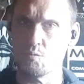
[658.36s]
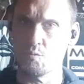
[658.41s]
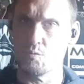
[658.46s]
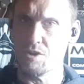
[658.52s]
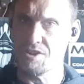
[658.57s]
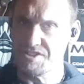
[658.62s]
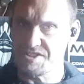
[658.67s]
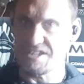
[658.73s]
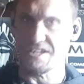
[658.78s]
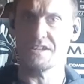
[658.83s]

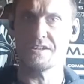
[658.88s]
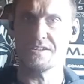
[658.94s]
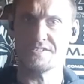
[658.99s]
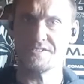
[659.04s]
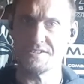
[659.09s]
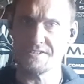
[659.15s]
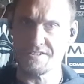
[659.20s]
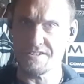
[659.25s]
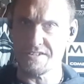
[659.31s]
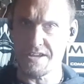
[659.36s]
It's in us.
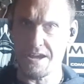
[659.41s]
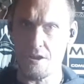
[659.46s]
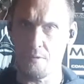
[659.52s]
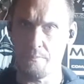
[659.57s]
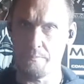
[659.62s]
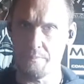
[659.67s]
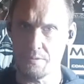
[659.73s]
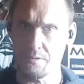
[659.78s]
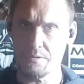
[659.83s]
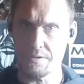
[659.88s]
It's in our
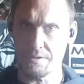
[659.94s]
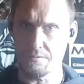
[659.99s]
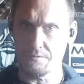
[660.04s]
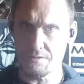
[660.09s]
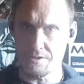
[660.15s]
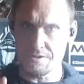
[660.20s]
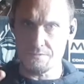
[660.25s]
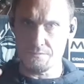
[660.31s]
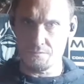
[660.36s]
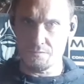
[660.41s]
ability.
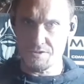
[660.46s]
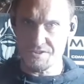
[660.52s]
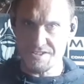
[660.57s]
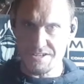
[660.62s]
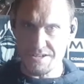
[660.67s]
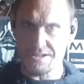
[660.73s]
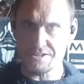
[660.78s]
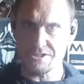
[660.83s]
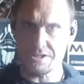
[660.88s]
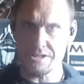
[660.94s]
It's
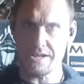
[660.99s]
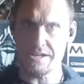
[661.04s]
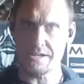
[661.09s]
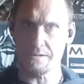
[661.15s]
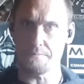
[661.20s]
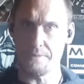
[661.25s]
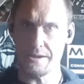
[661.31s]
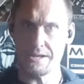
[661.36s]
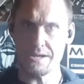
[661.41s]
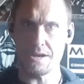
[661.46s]
in our genetic
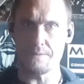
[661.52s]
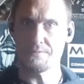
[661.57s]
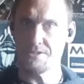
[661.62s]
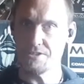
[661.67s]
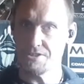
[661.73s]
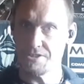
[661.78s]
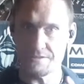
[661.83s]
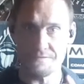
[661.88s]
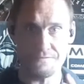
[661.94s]
makeup to just